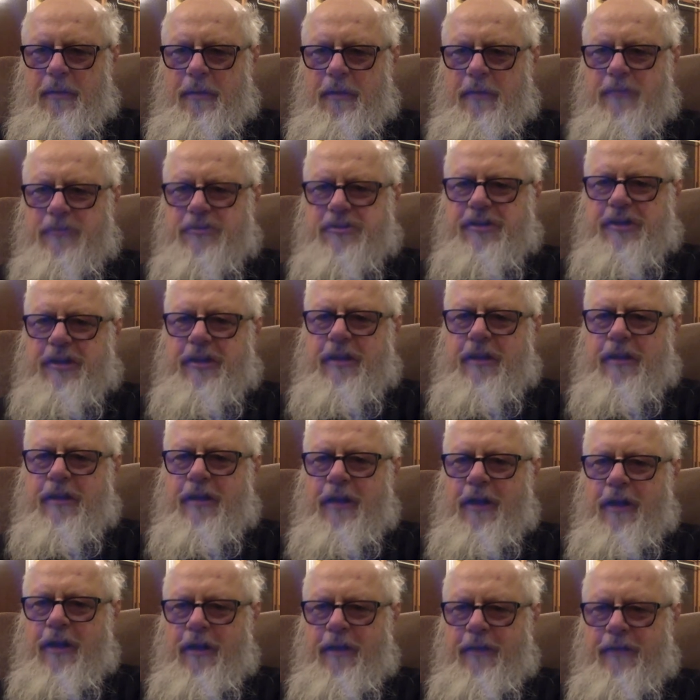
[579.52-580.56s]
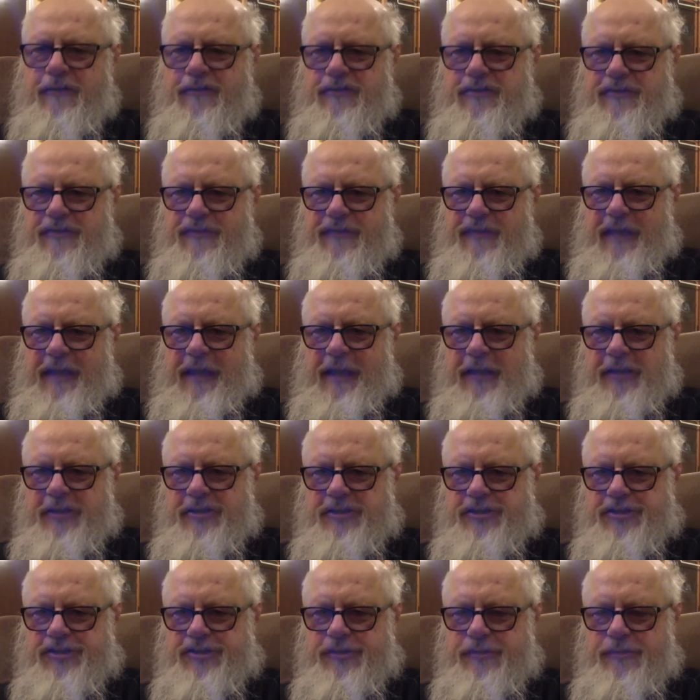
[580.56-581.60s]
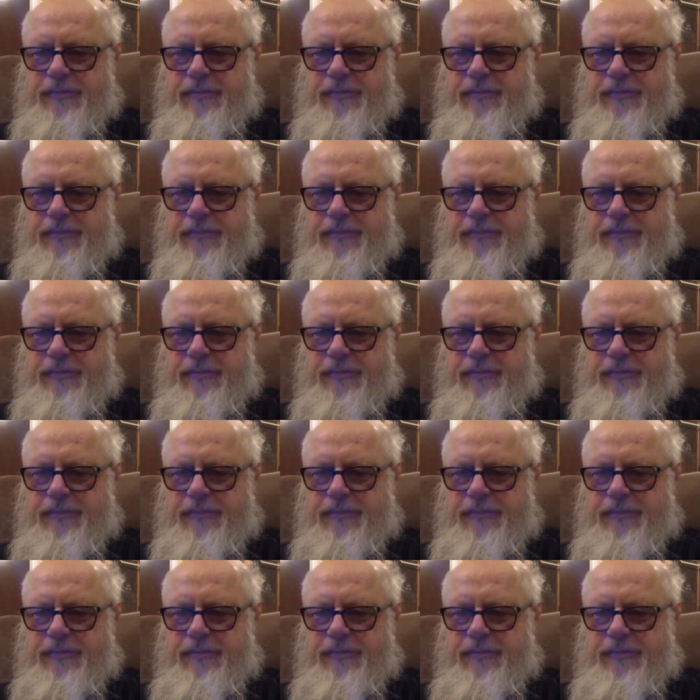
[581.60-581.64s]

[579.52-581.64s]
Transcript: You'll see the knives flash.